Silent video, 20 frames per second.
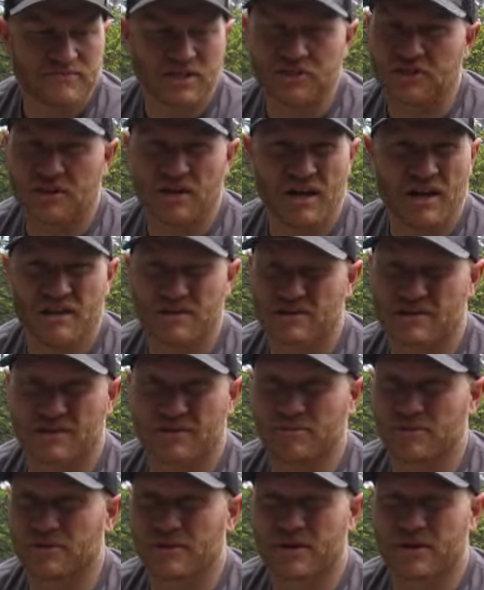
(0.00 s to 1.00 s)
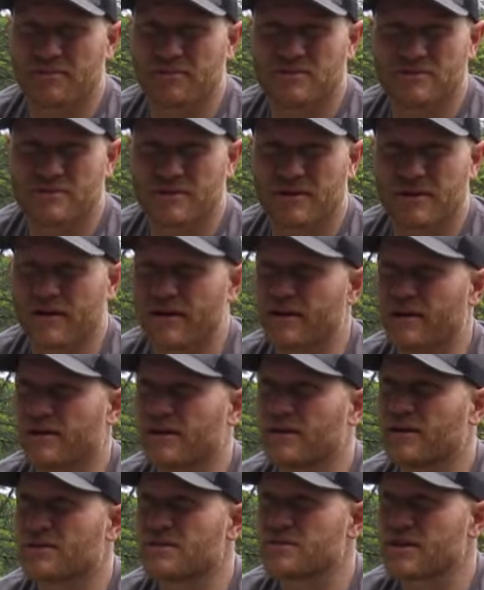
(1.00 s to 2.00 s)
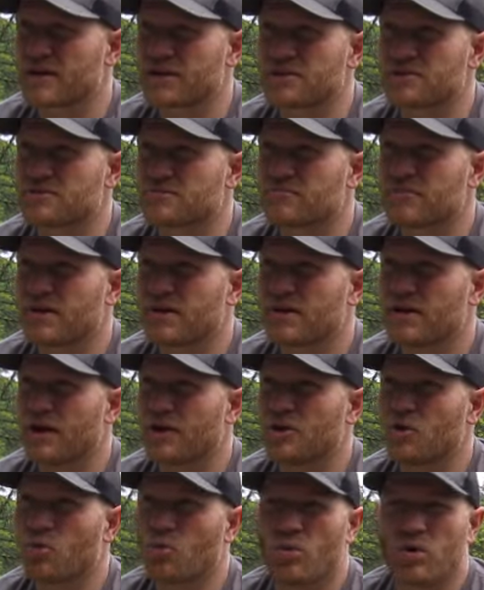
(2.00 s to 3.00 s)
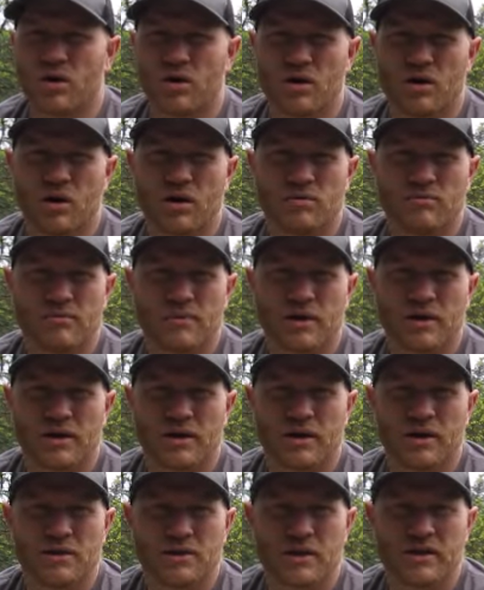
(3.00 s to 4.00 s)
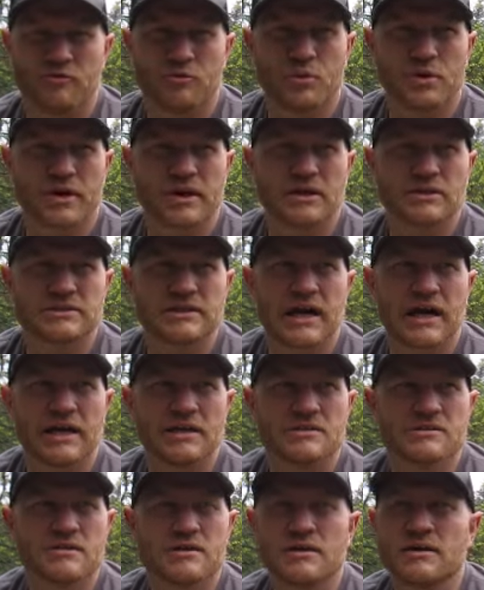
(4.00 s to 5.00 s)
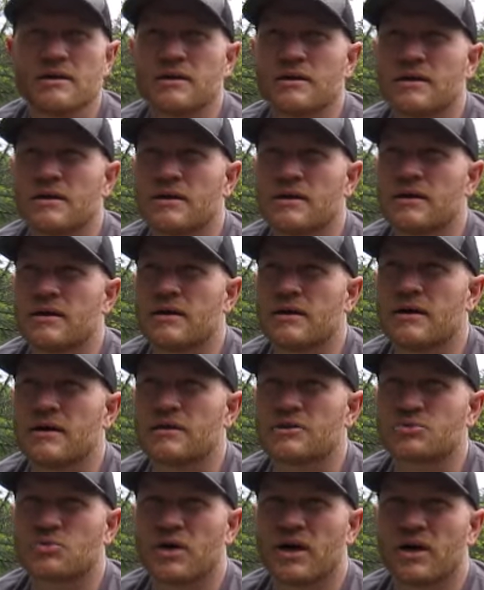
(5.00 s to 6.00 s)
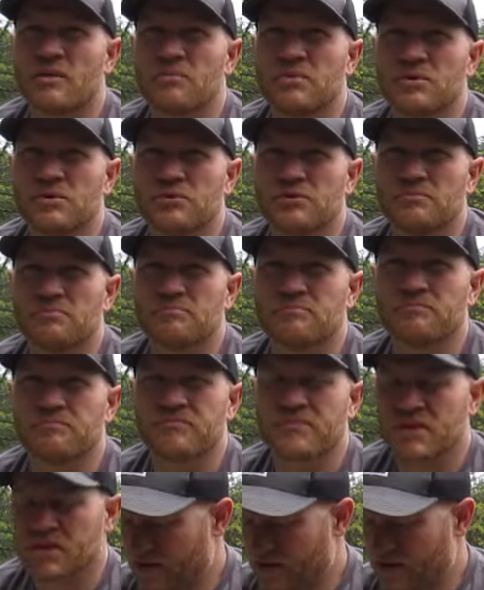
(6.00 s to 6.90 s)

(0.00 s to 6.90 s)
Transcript: Nothing against Kibler. Kiblers are great guns. I don't want a gun that everybody else has. That's why I build them.